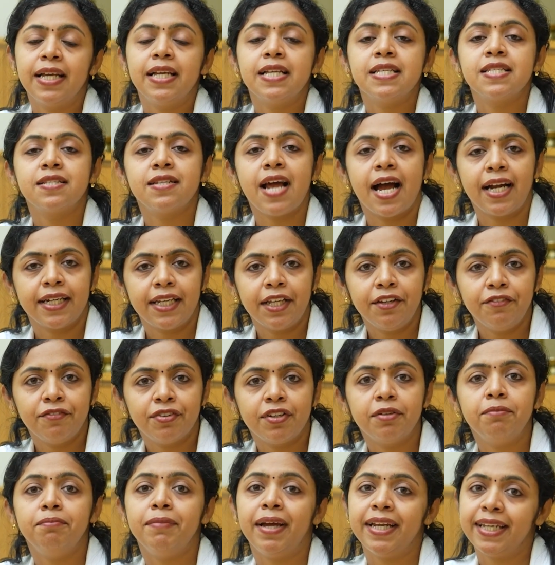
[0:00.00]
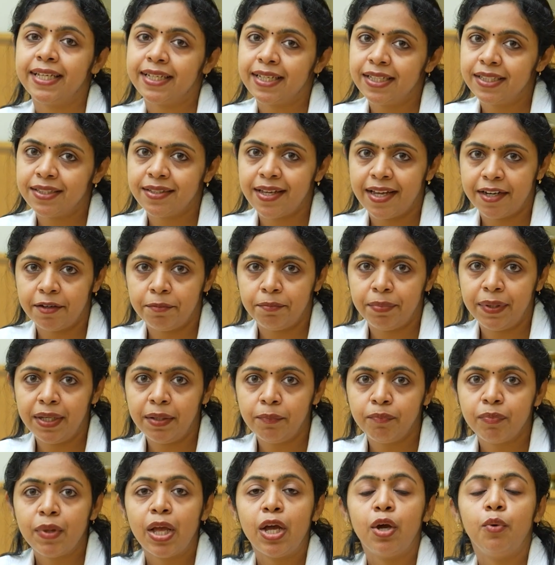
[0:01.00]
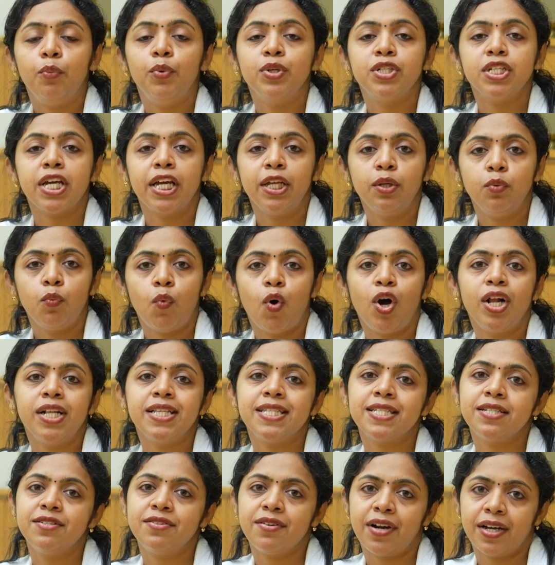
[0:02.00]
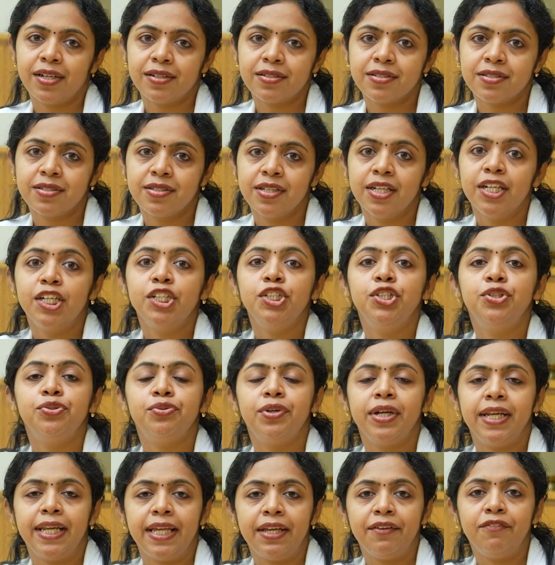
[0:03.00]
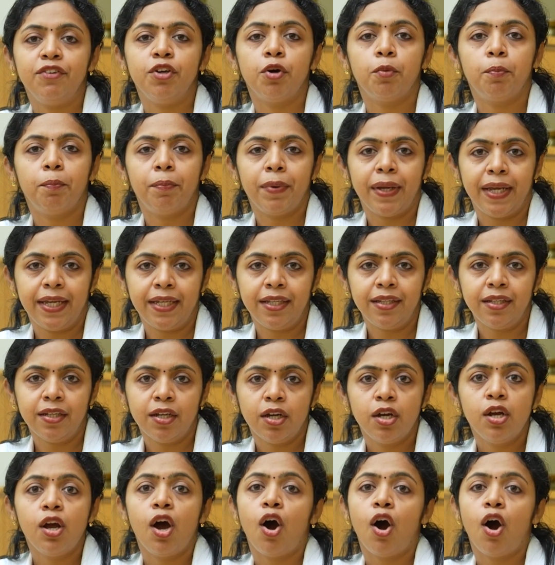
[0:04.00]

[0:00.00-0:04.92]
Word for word: Starting from medical therapy, which involves drugs to relieve your pain